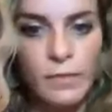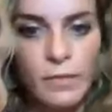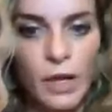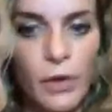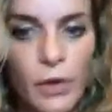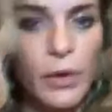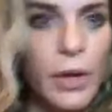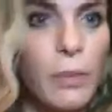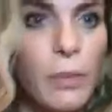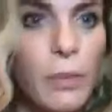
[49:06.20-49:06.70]

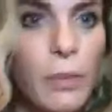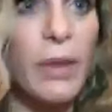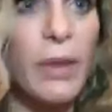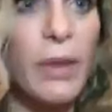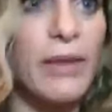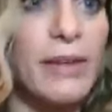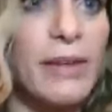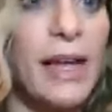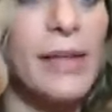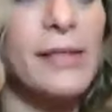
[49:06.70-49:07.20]
Okay, what do we
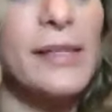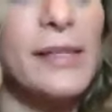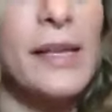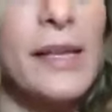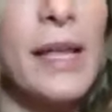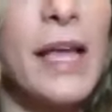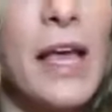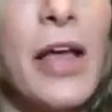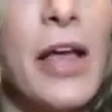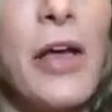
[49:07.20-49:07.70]
have next?
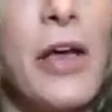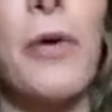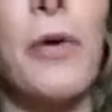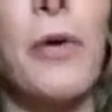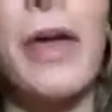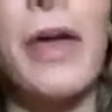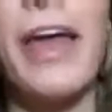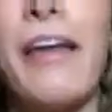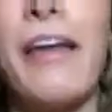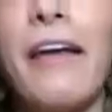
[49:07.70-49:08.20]

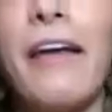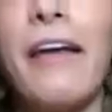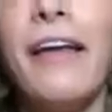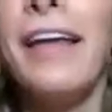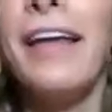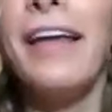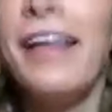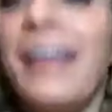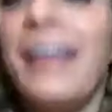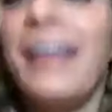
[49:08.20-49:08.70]
Okay,
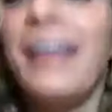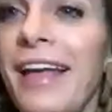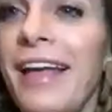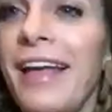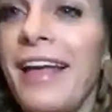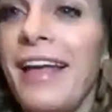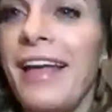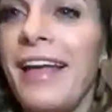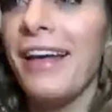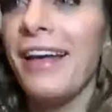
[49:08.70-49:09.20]

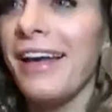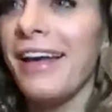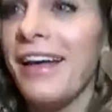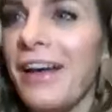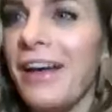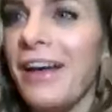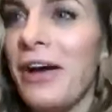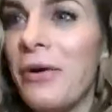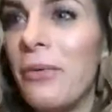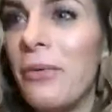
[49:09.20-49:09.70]

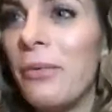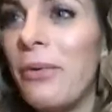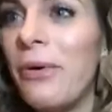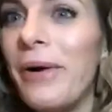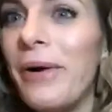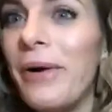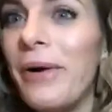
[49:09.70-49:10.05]
boy,